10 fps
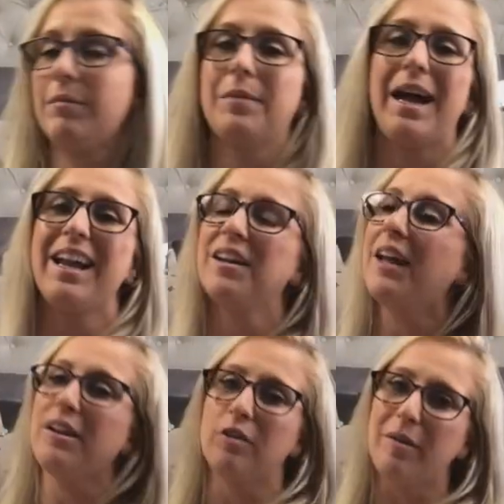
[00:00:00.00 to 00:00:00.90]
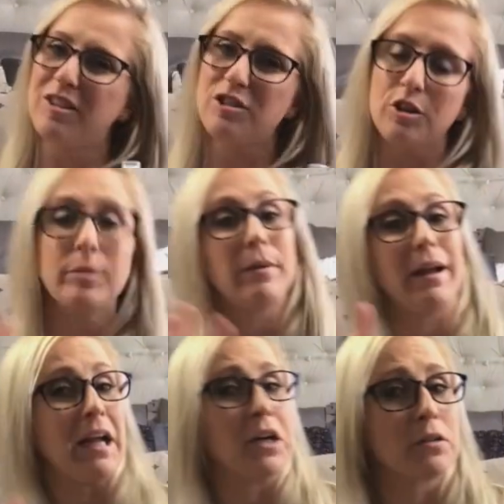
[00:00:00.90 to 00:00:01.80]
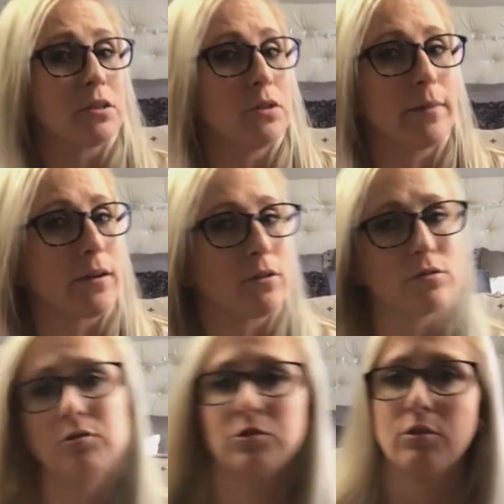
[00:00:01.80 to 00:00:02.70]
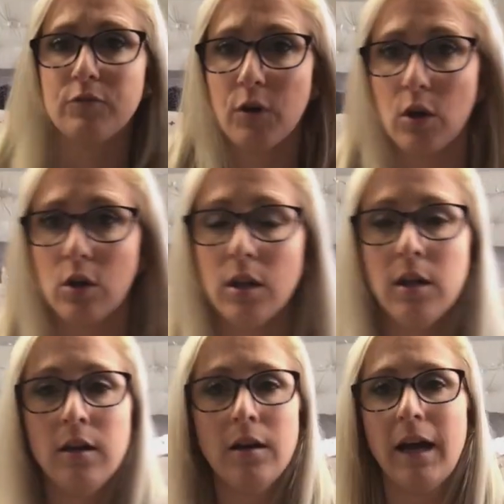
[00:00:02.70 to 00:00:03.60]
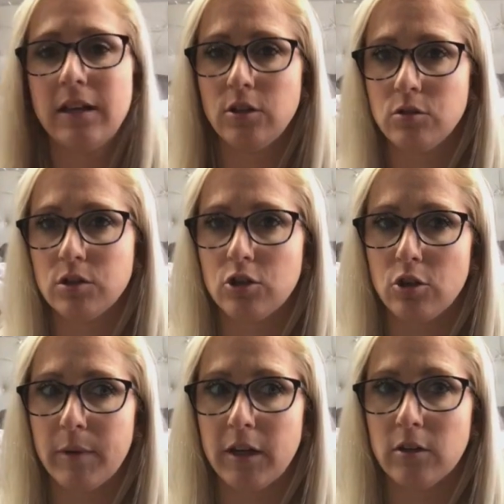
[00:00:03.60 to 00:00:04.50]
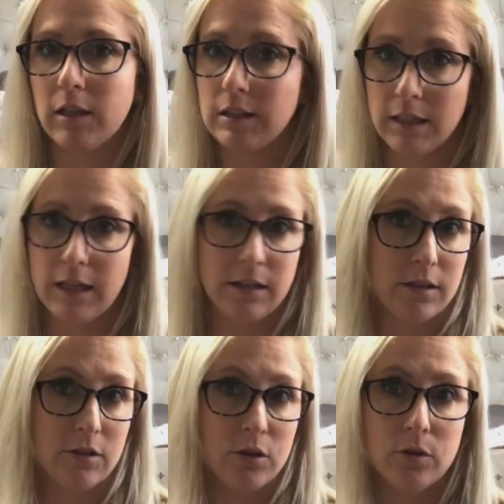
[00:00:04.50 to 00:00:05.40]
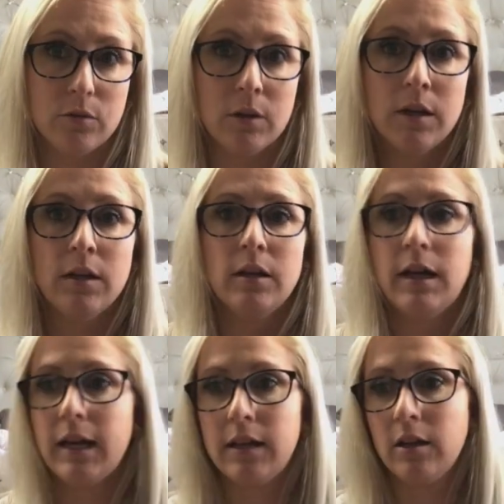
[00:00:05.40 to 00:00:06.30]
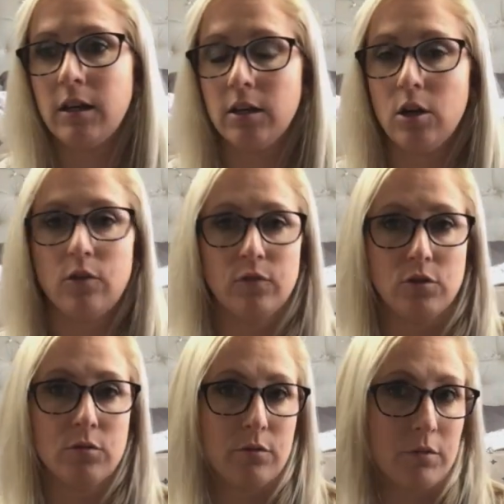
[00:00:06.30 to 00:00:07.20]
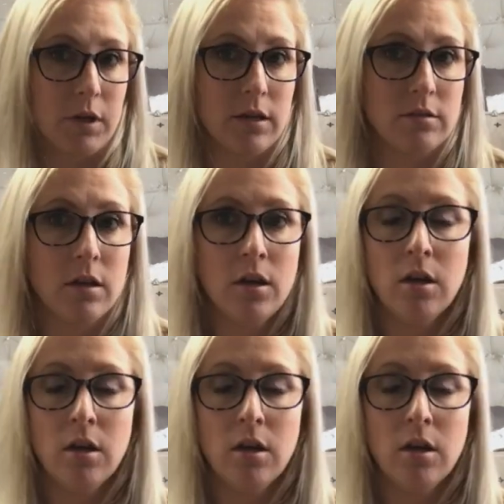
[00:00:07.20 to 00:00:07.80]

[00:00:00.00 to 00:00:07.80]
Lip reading: I don't know. It just could be my hair too. My curls usually don't fall. I can usually curl my hair, like, today, day two, and I can let it go for 2 or 3 days.